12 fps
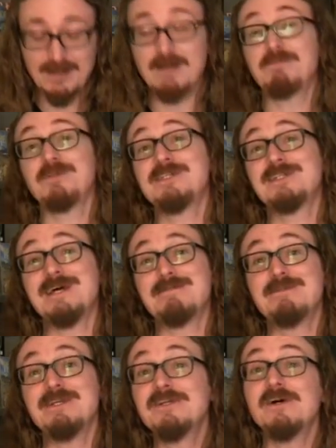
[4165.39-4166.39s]
uh, please let
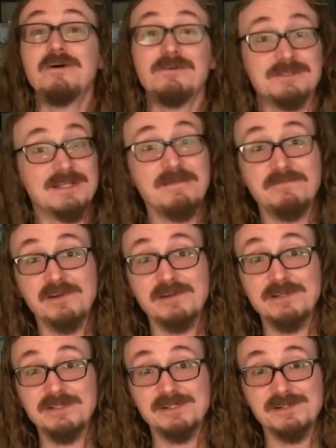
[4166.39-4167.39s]
me know, because I'm
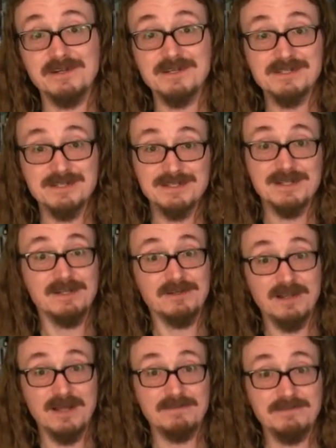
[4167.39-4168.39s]
very curious, just like
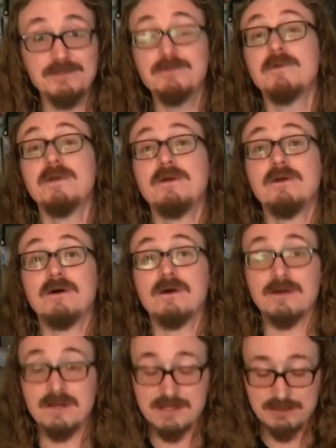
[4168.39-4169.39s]
a lot of you
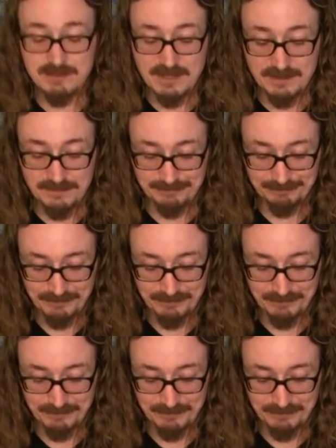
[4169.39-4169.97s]
are as well.